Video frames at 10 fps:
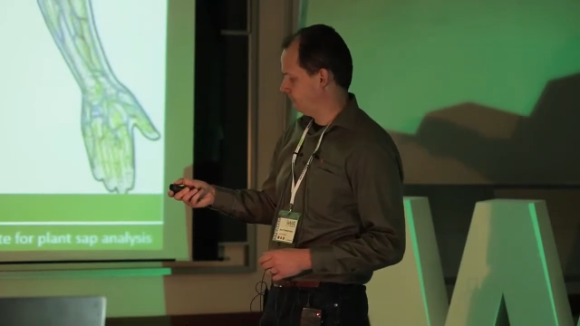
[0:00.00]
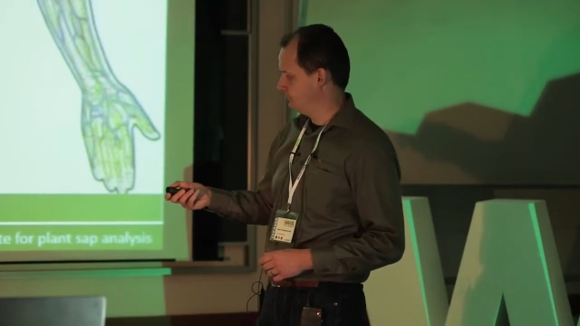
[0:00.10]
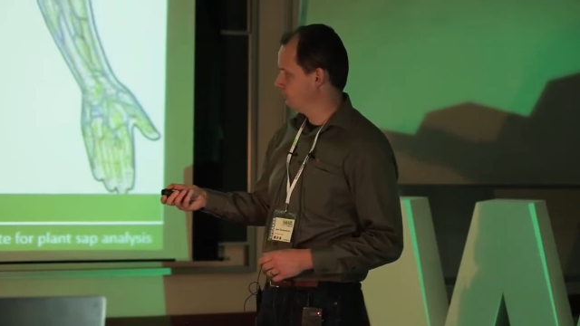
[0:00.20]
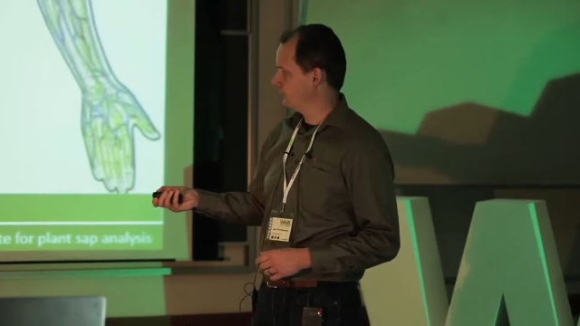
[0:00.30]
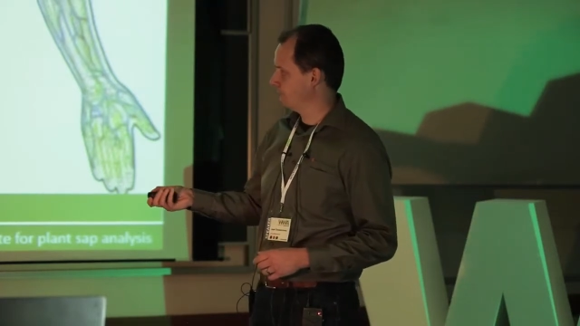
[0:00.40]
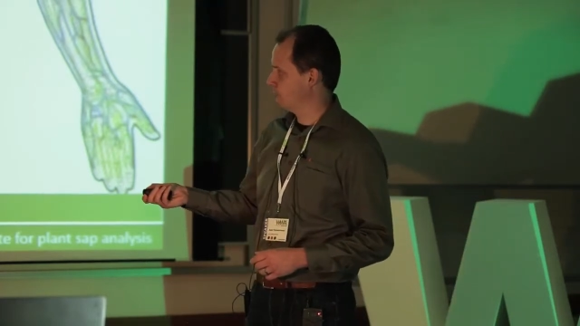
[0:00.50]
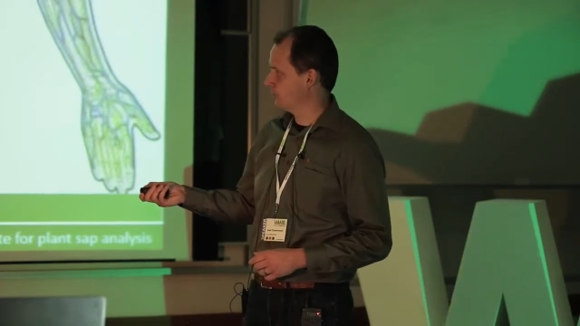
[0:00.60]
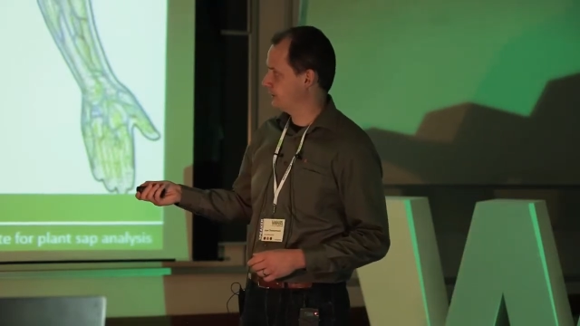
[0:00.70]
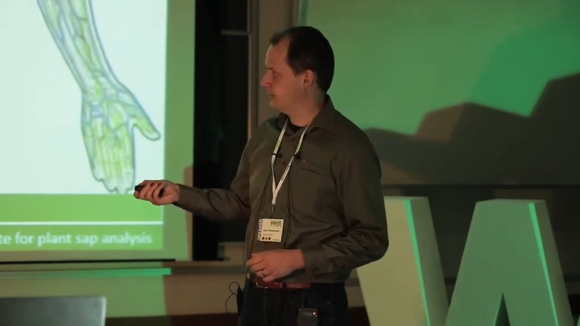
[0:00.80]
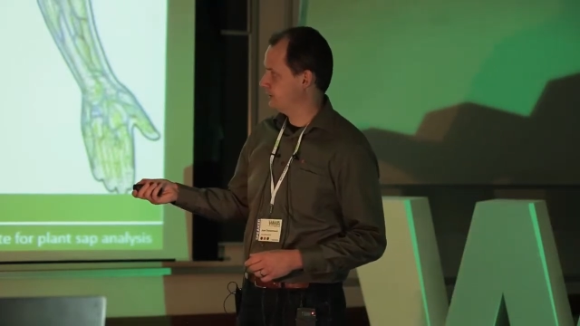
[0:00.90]
We do a lot of
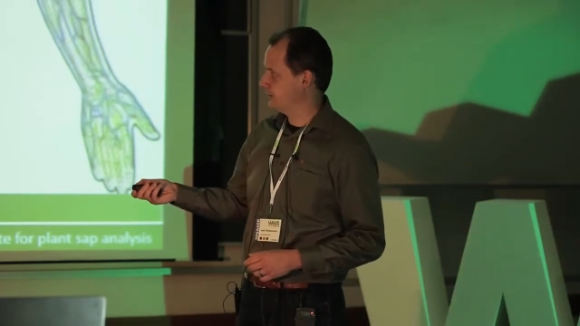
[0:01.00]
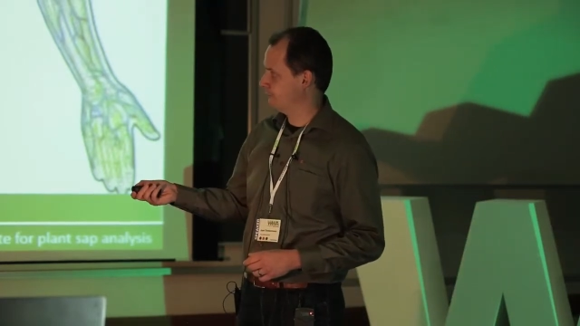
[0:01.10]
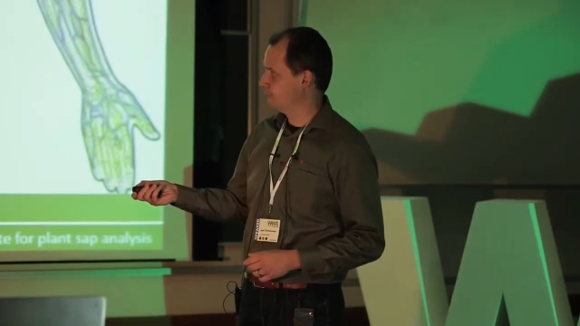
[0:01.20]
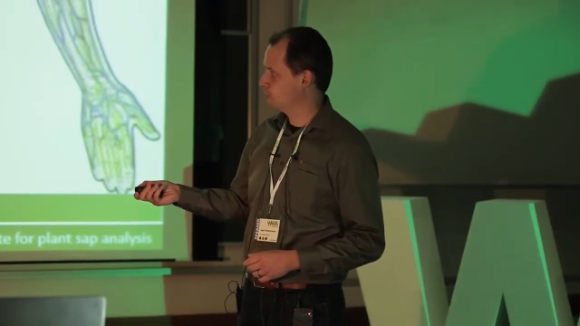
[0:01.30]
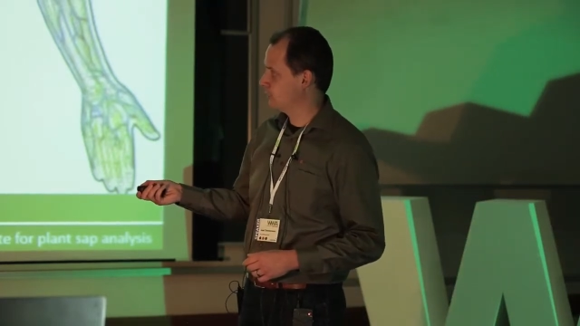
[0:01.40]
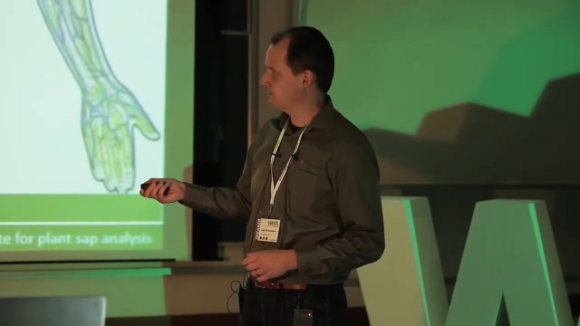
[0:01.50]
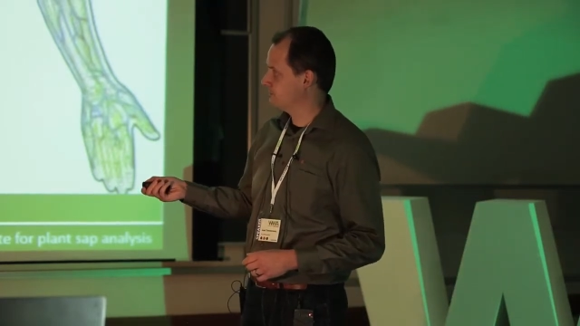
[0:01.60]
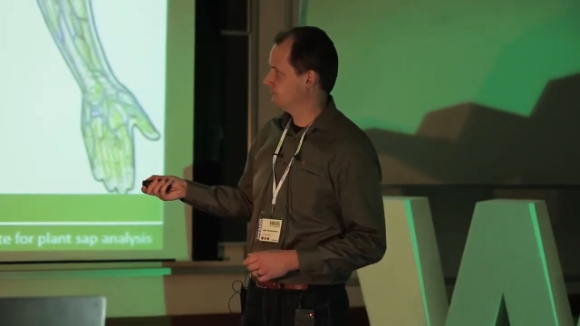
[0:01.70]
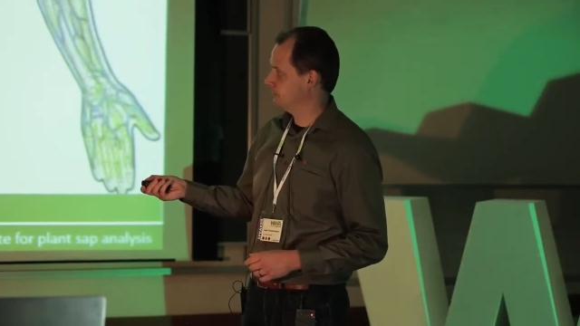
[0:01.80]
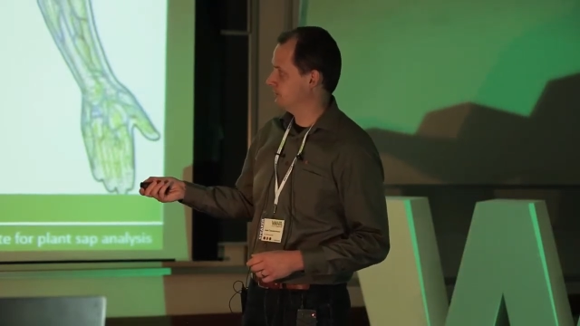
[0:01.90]
work in fruit
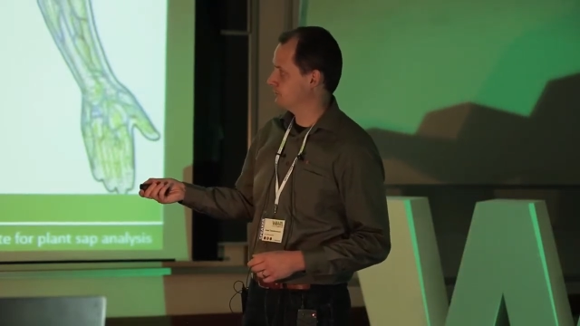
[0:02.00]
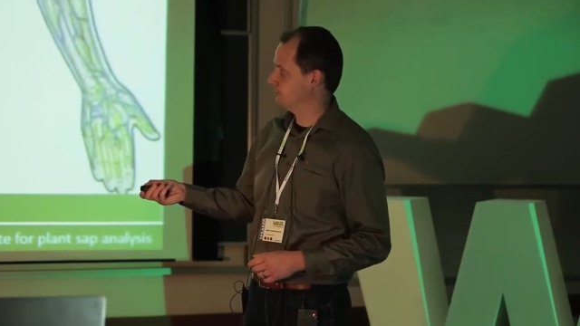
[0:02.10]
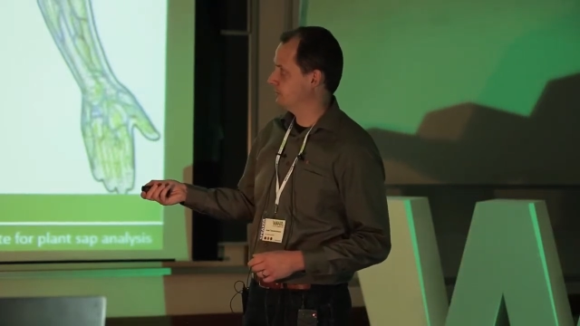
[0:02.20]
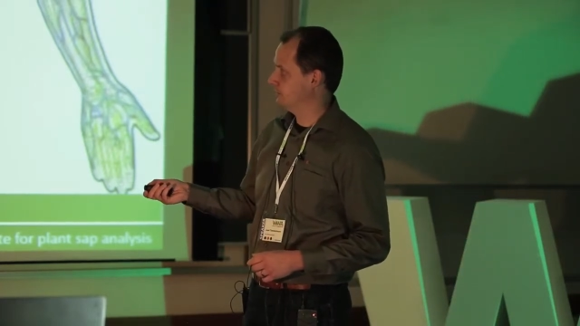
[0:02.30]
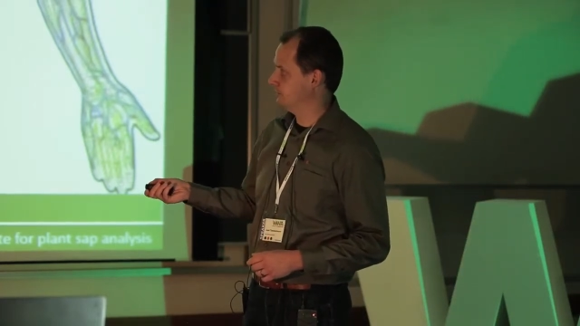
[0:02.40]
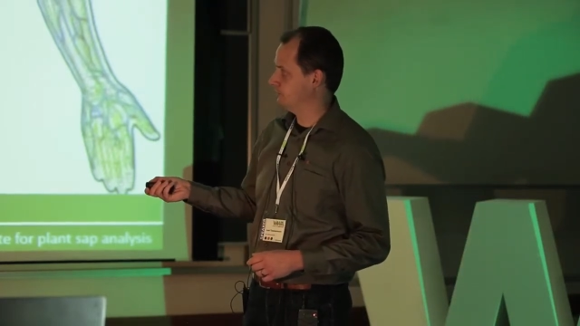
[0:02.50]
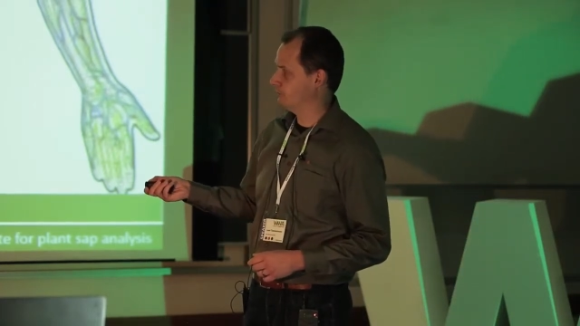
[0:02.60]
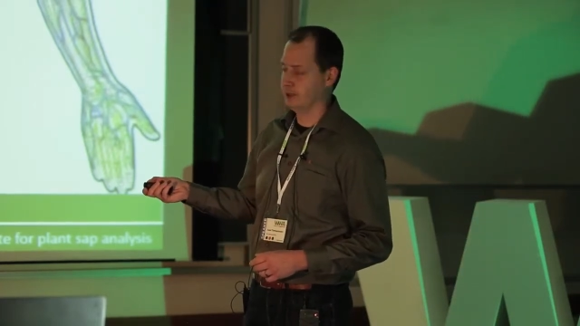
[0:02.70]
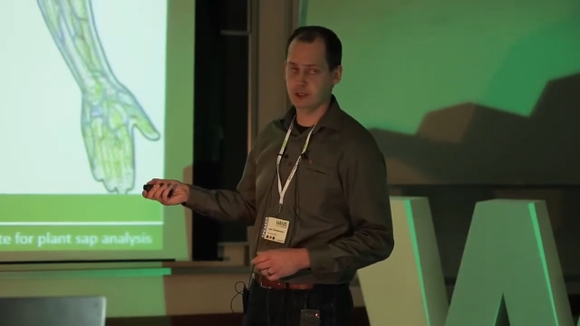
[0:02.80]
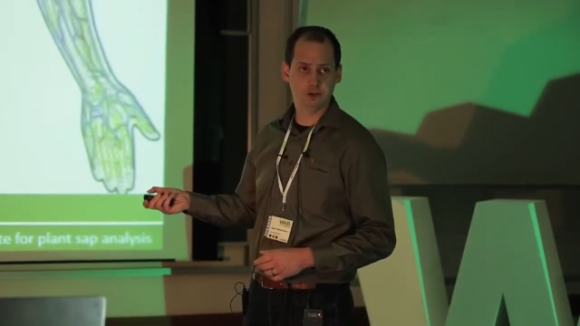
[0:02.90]
crops and also in
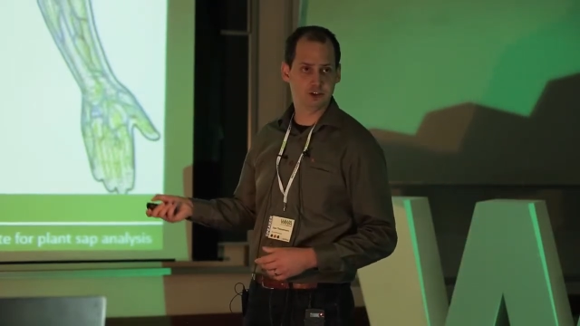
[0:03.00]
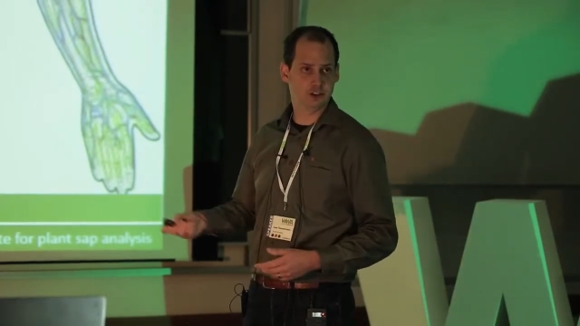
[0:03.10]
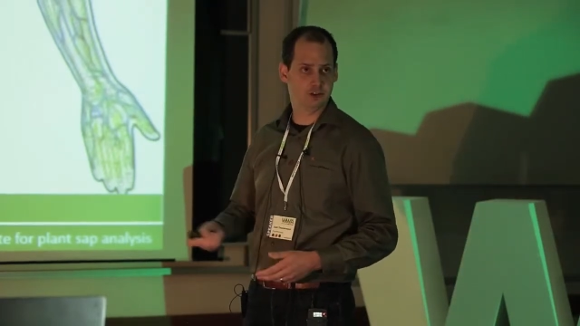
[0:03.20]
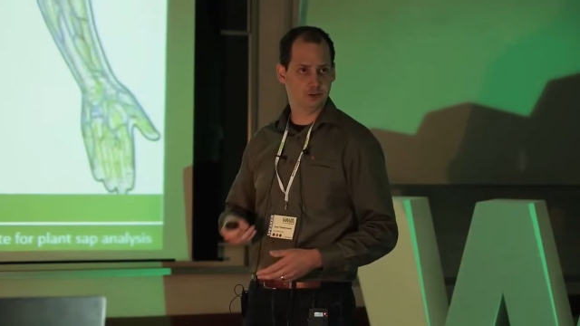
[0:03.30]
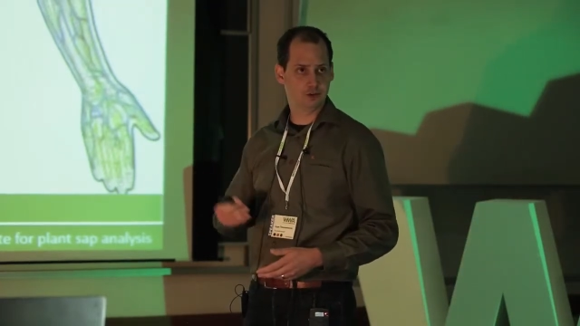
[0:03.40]
tomatoes and